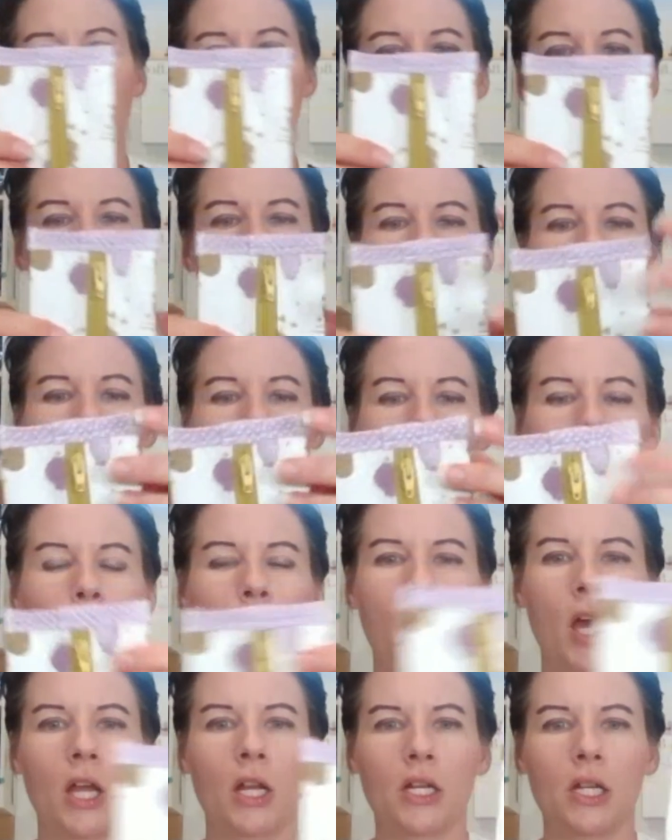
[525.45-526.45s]
and then the
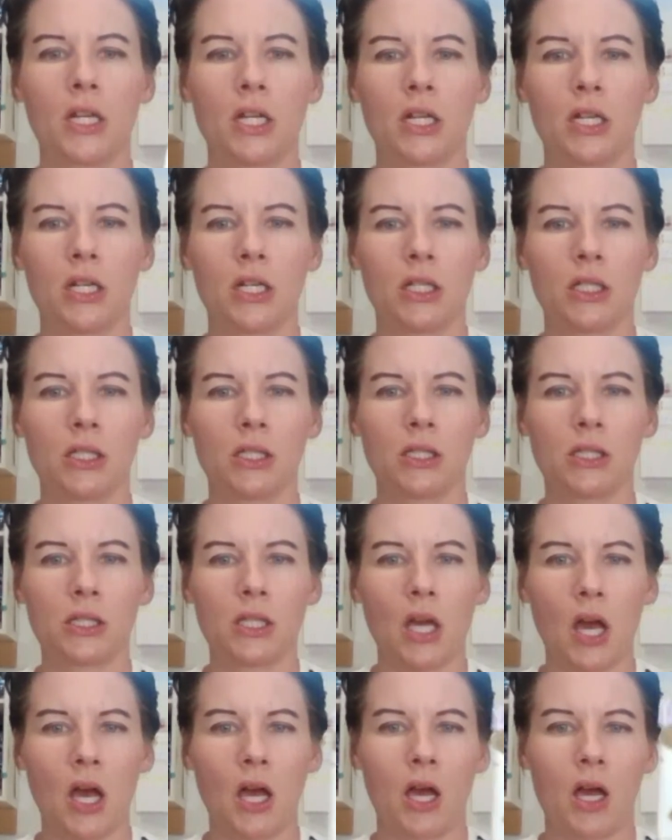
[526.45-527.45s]
one is
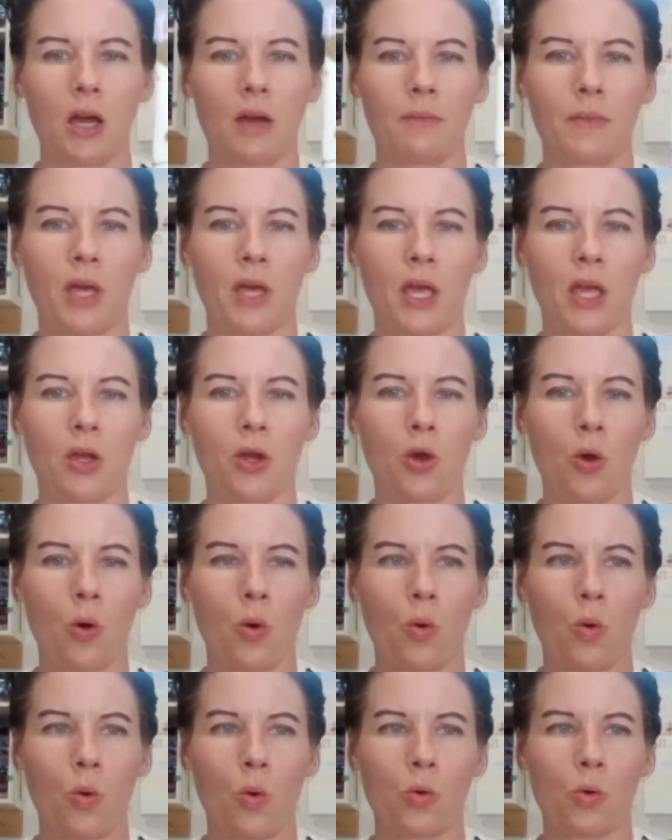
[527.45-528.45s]
a
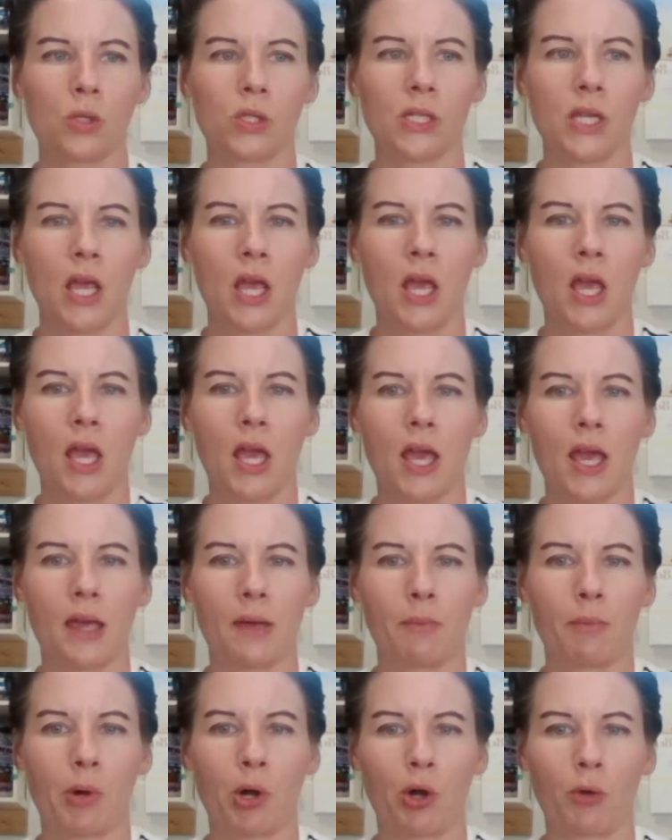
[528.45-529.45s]
gold
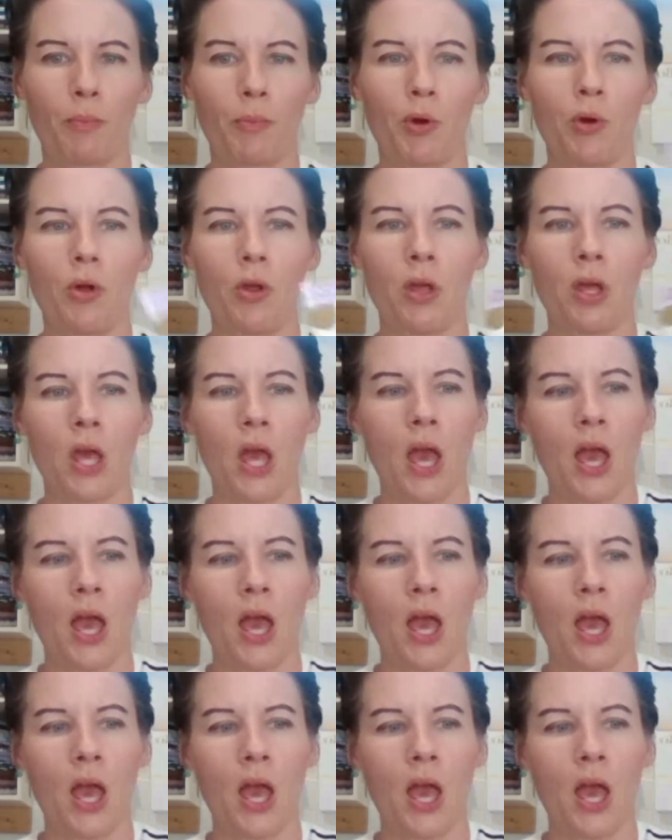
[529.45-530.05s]
and purple,